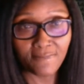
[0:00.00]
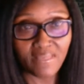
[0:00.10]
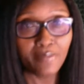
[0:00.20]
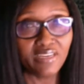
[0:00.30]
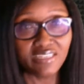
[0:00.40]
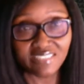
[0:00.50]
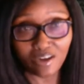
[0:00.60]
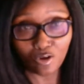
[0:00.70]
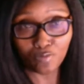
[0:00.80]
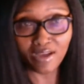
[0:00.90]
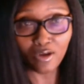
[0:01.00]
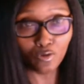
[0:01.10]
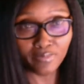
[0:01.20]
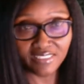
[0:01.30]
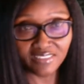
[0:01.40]
because I own my own
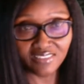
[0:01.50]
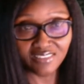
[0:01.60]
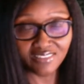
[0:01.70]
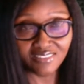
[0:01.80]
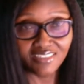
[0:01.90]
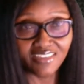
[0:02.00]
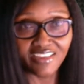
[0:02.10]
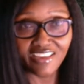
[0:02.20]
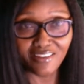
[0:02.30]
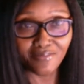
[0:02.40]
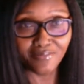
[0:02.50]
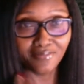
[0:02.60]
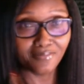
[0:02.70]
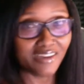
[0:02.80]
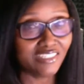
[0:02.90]
business, and
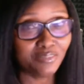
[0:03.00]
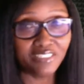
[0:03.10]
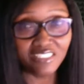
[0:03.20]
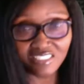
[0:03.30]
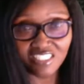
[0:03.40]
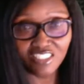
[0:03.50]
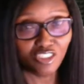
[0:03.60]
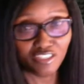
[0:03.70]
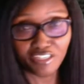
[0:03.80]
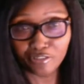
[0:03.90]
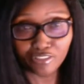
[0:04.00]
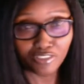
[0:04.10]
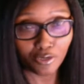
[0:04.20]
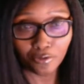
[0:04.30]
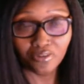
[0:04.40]
my husband is an engineer,
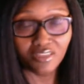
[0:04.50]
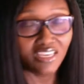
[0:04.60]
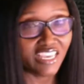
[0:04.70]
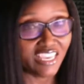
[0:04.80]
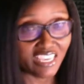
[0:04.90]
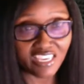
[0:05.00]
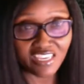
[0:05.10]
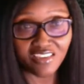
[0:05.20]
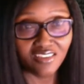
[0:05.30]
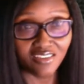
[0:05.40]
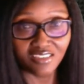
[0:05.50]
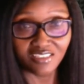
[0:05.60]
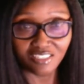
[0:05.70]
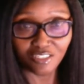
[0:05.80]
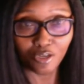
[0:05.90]
so he,
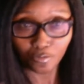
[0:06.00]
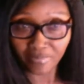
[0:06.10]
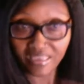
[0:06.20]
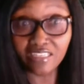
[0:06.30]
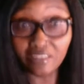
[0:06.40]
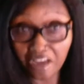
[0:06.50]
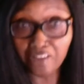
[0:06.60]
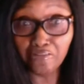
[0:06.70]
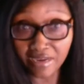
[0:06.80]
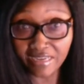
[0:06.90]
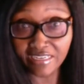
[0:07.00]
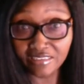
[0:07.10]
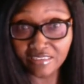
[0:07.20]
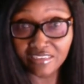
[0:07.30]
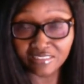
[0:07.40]
make enough money
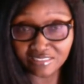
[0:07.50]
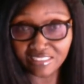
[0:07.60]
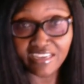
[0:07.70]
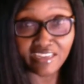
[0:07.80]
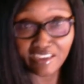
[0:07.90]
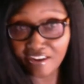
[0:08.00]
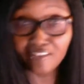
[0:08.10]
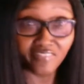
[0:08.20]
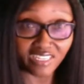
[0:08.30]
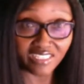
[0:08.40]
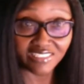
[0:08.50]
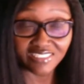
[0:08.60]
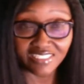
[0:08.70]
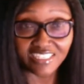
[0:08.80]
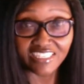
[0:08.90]
to take care of us.
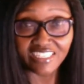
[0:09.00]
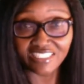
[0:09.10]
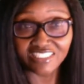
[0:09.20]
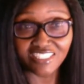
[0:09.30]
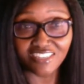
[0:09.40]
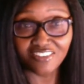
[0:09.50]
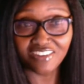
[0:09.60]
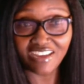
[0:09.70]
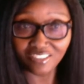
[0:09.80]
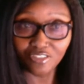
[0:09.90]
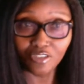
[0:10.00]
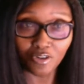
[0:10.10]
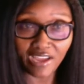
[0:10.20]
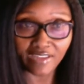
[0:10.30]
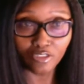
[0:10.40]
And so,
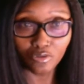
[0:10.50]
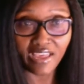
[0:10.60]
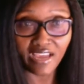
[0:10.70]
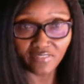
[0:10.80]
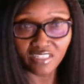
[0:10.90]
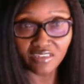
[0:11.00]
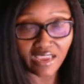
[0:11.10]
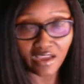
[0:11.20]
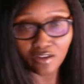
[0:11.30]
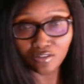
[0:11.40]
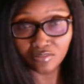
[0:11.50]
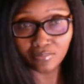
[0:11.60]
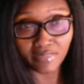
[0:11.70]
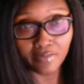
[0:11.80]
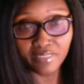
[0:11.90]
I do have the account,
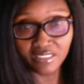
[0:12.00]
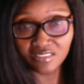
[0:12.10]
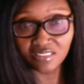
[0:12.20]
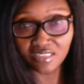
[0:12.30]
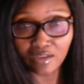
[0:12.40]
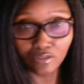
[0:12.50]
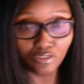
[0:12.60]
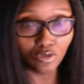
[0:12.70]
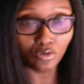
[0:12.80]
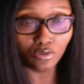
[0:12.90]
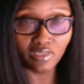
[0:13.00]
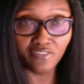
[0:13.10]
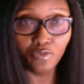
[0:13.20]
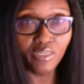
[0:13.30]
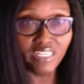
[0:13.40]
the business account. So if
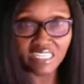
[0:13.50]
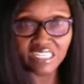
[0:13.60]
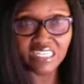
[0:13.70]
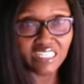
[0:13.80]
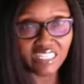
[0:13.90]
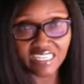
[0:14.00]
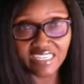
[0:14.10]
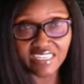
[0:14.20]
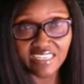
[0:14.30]
we need anything